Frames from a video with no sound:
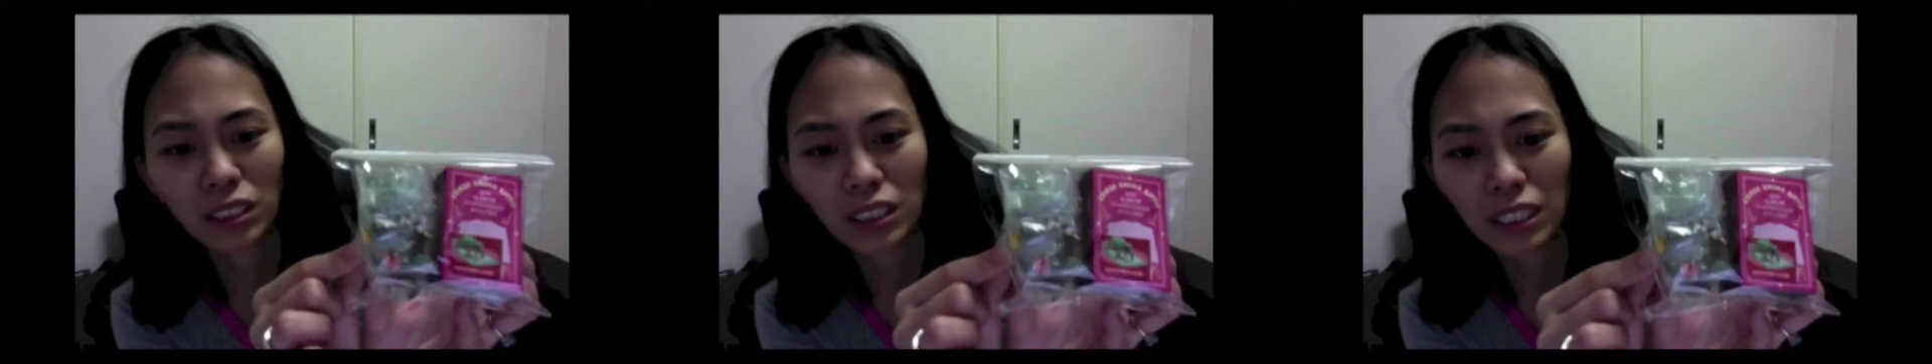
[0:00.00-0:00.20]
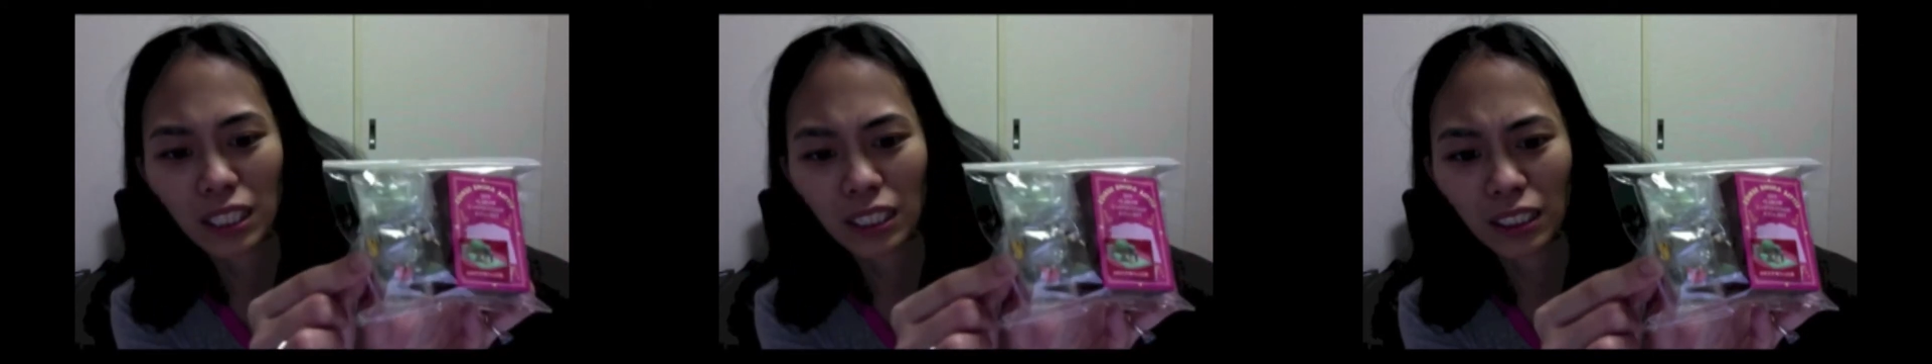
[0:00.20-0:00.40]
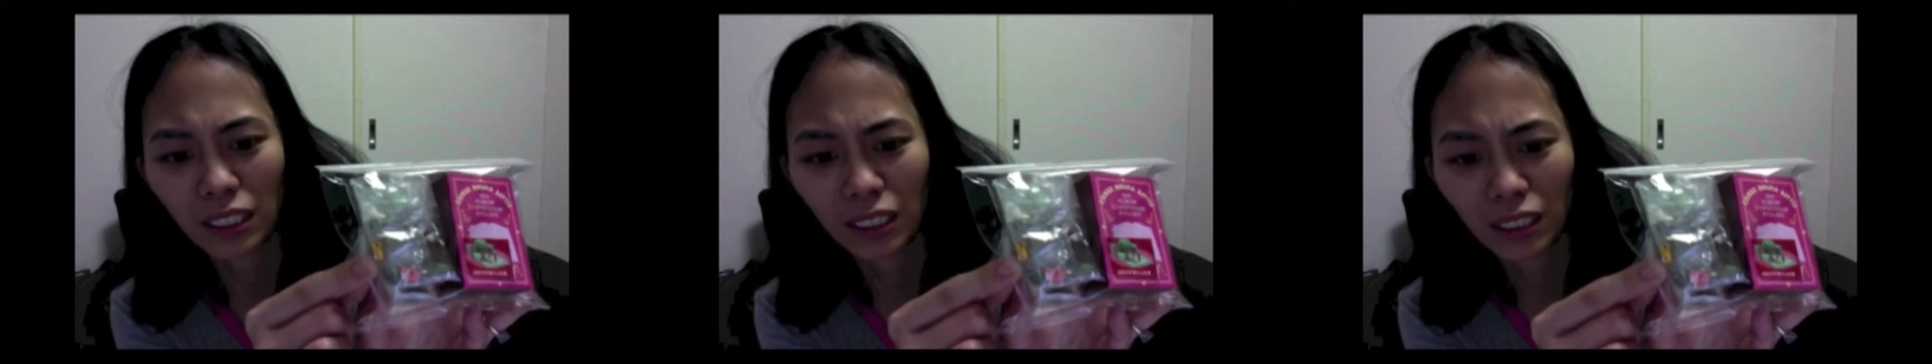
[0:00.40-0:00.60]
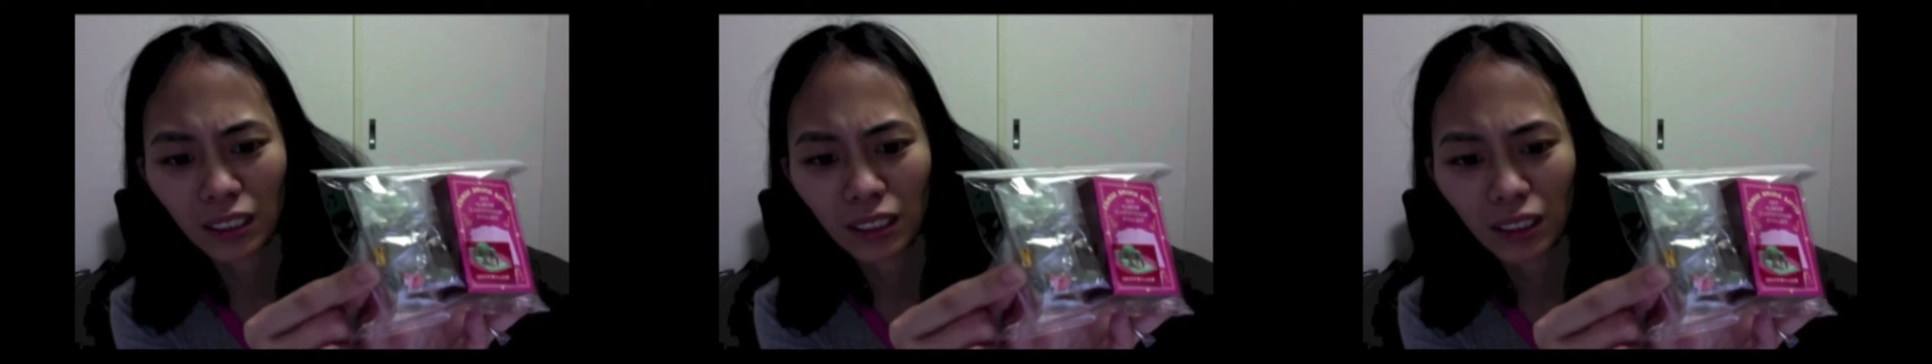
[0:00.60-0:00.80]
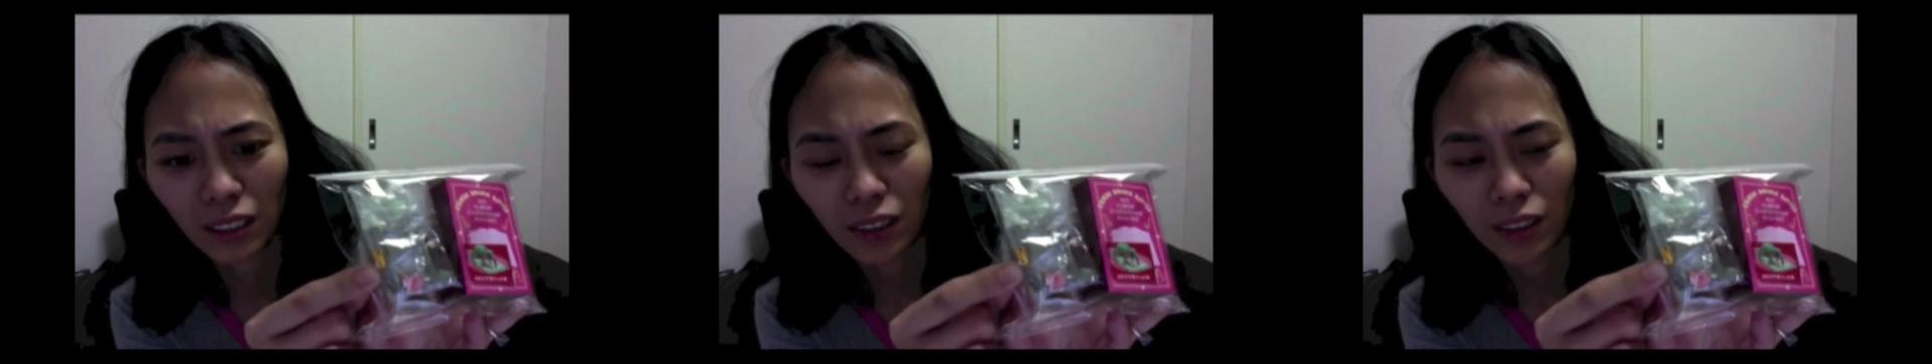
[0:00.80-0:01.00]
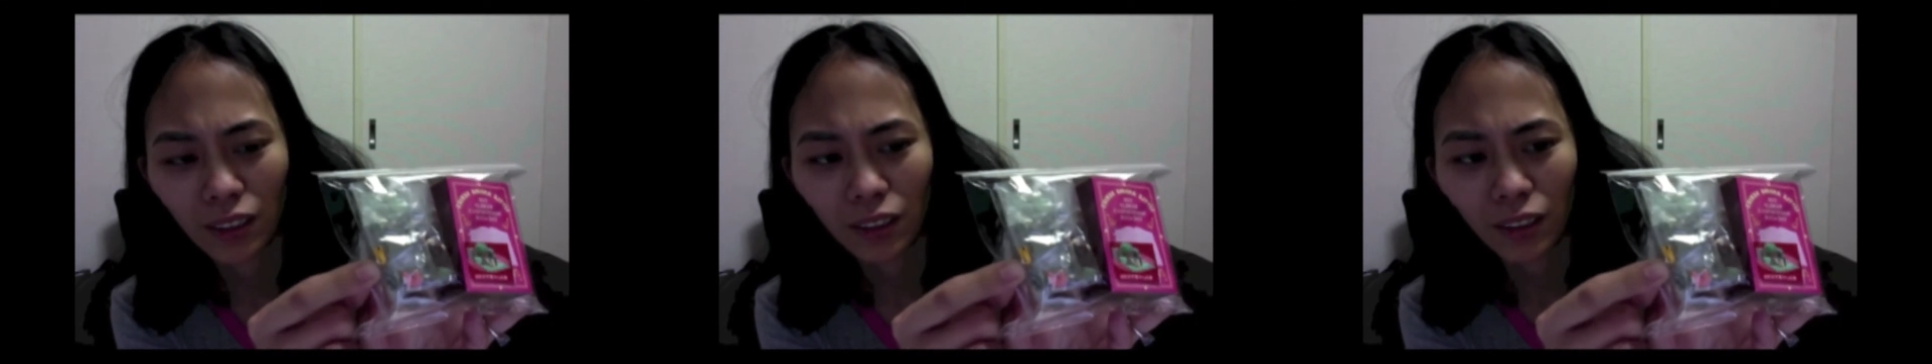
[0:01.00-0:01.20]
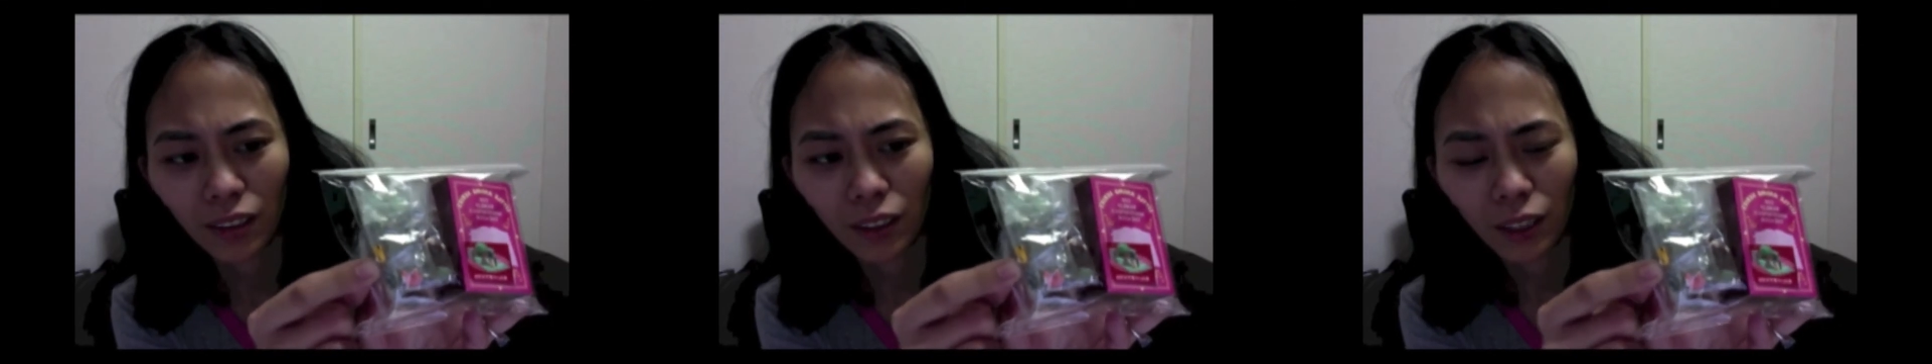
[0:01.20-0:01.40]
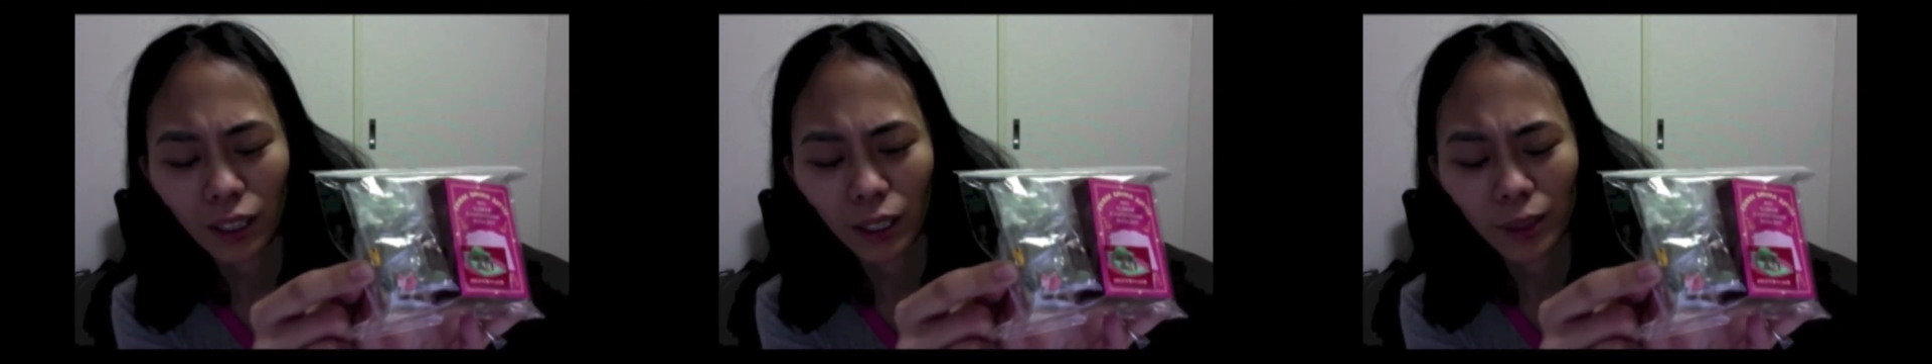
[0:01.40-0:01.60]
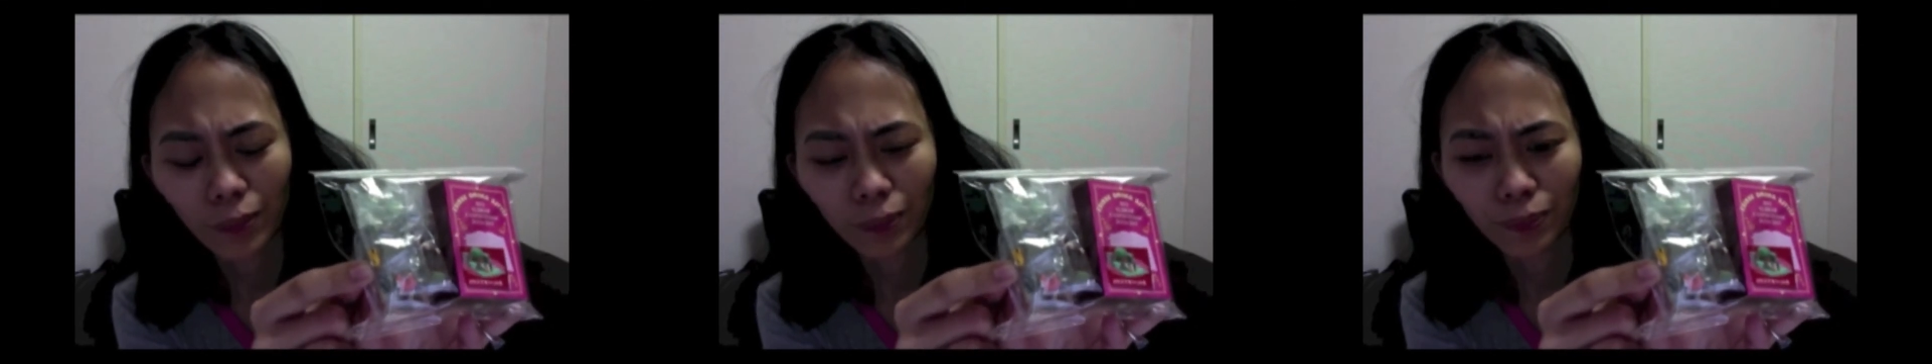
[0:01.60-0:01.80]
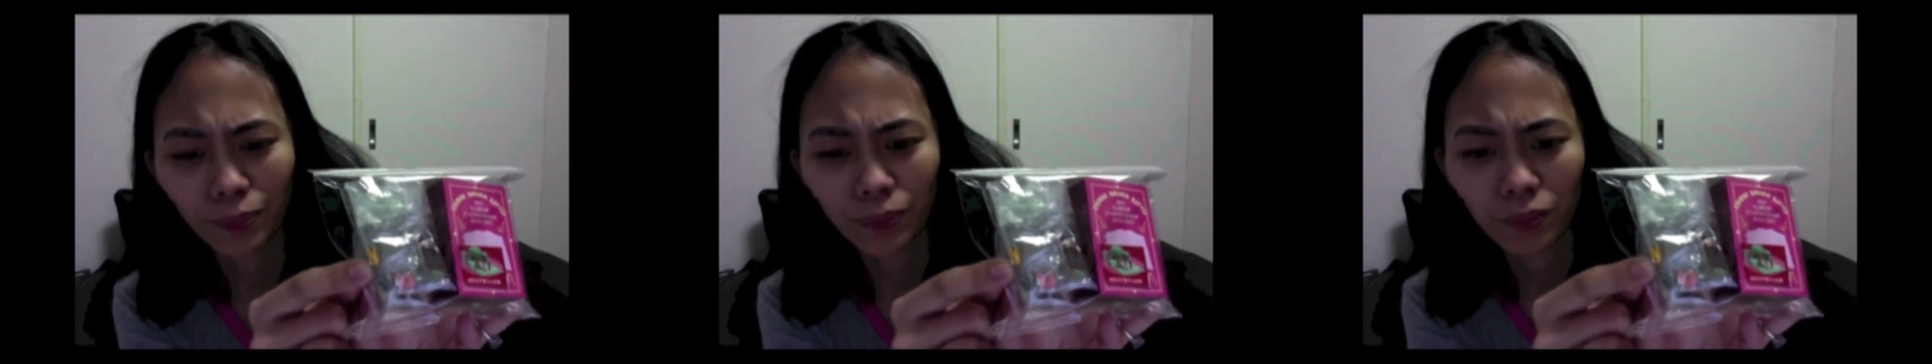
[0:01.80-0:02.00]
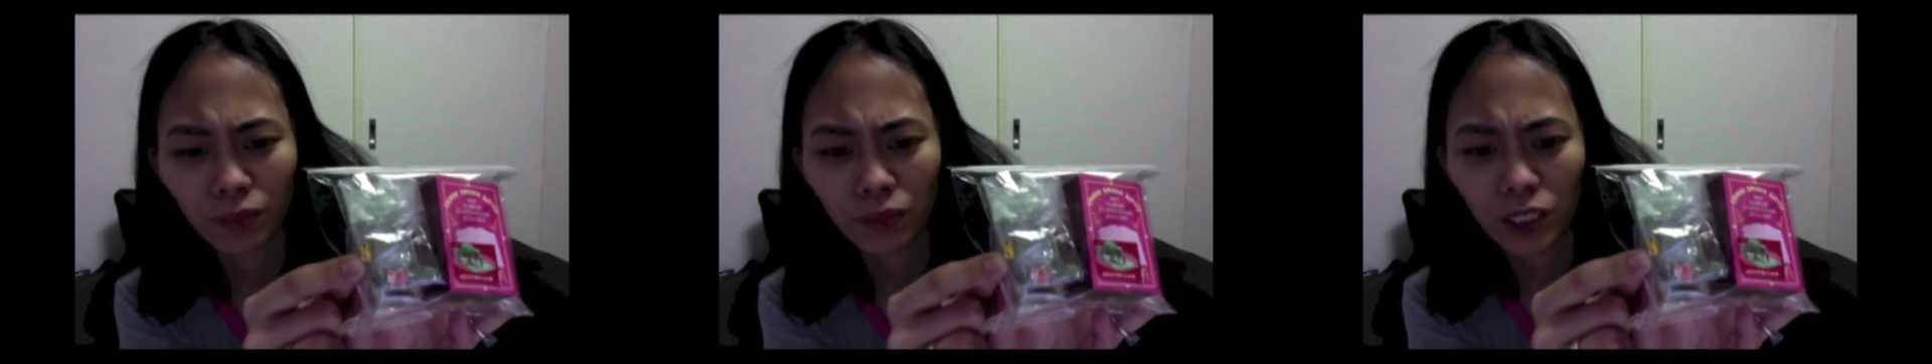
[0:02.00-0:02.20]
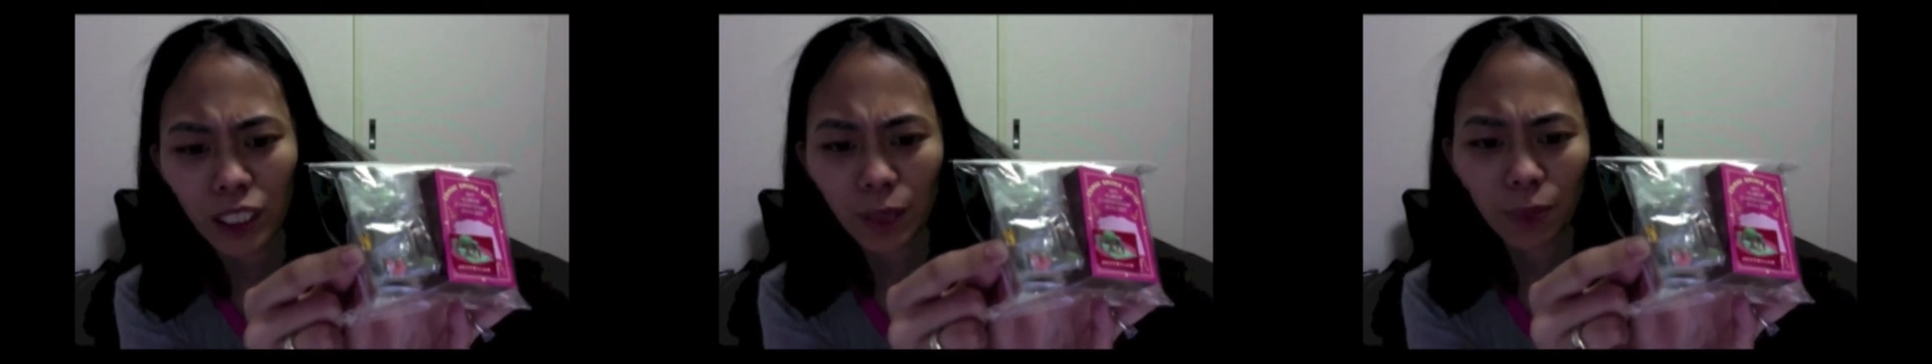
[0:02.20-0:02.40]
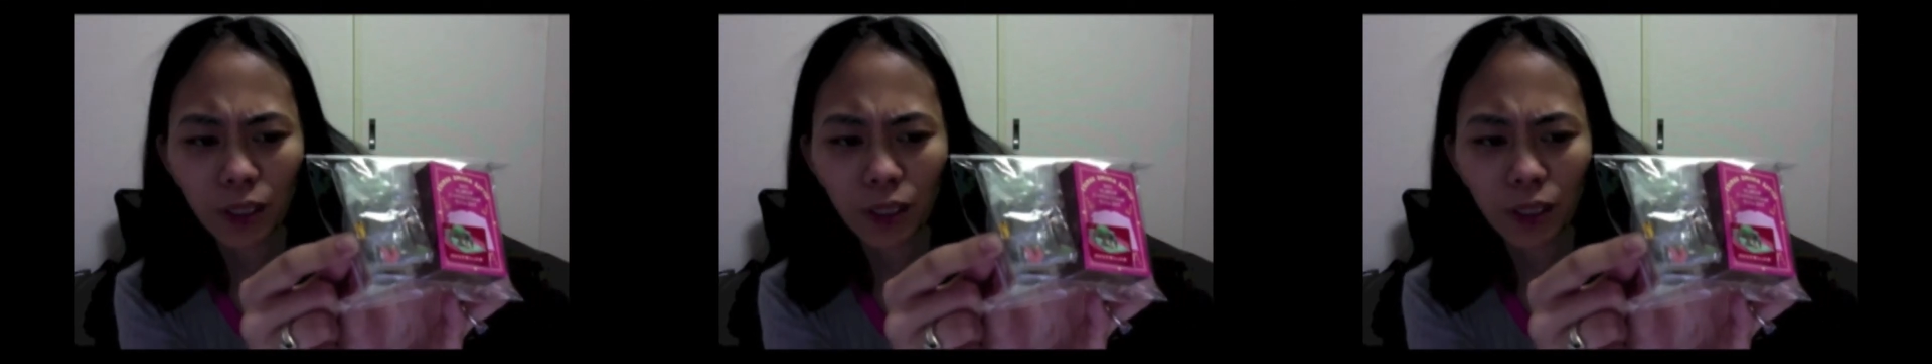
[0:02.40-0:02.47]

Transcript: This is a tiny um,